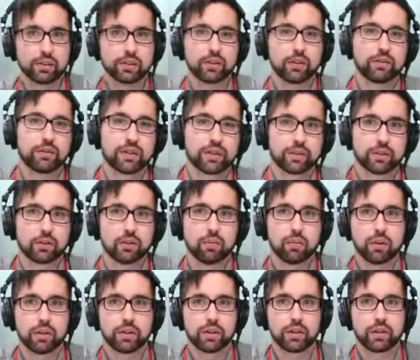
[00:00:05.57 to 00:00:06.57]
of Technical
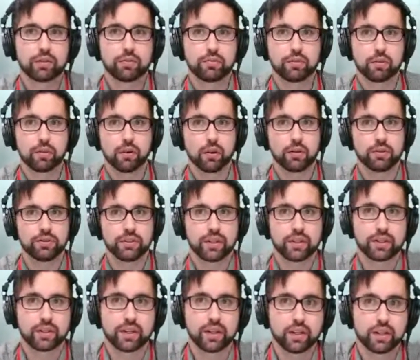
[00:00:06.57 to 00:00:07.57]
Marketing for our
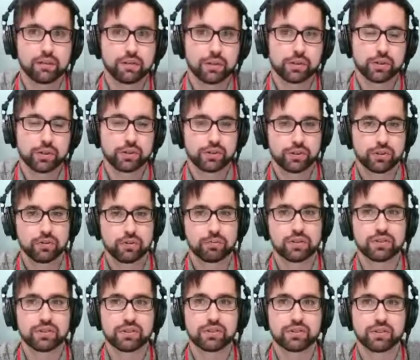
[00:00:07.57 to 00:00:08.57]
dedicated infrastructure
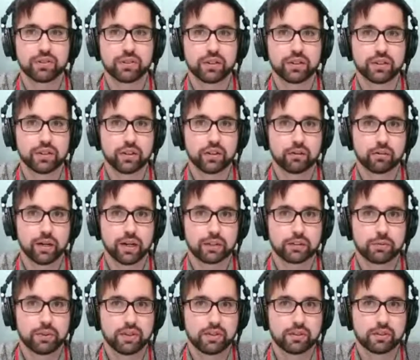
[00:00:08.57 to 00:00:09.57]
business unit here at
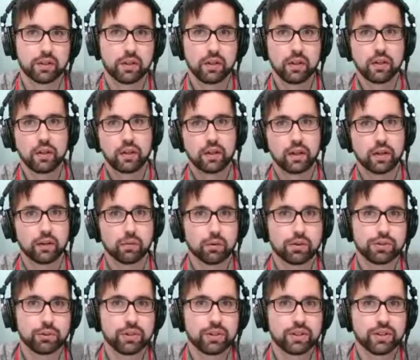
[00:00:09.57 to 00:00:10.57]
Rackspace. And we're
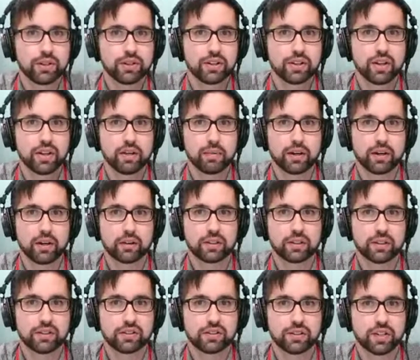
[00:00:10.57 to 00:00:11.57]
joined here today by our
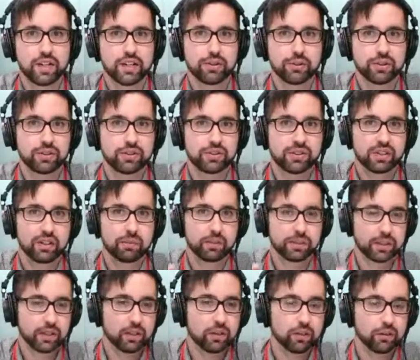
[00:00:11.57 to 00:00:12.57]
guest, Adrian San
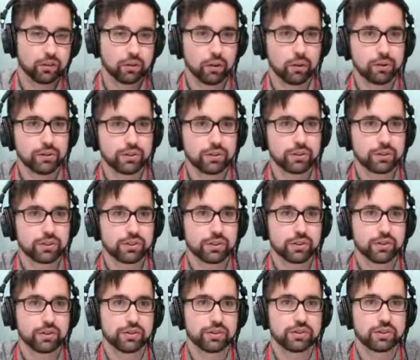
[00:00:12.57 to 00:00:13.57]
Miguel, who I'll introduce
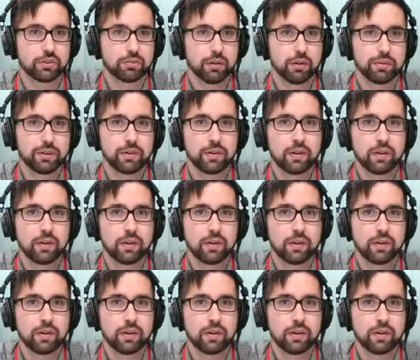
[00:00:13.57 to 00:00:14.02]
here in just a moment.